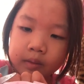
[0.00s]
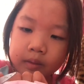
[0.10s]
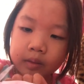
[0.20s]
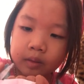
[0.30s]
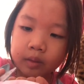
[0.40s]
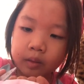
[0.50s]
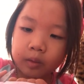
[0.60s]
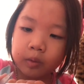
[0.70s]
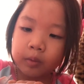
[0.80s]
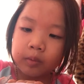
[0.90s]

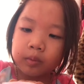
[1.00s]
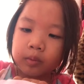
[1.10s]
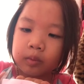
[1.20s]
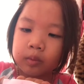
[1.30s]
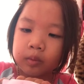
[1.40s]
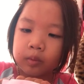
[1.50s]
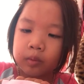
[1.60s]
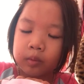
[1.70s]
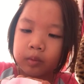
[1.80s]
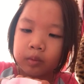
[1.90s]

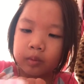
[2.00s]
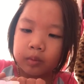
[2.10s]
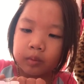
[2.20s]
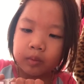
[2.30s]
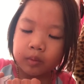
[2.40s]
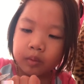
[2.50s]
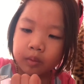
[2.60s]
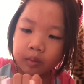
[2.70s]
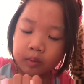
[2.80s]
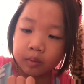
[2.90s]

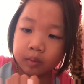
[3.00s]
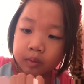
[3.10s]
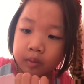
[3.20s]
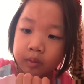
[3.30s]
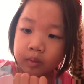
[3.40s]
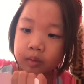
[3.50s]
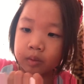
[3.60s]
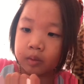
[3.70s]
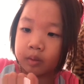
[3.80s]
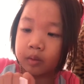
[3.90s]

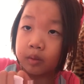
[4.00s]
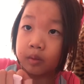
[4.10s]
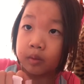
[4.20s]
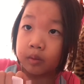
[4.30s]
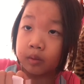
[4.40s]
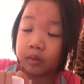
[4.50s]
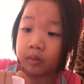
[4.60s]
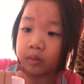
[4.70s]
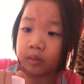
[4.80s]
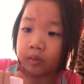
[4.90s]

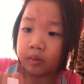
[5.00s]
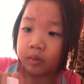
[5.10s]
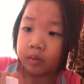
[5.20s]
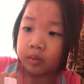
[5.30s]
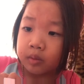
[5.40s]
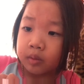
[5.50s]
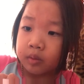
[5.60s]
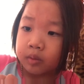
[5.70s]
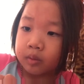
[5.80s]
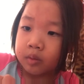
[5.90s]

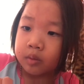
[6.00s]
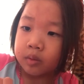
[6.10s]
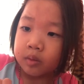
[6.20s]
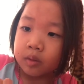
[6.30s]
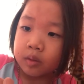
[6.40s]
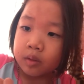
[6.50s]
Nothing is said.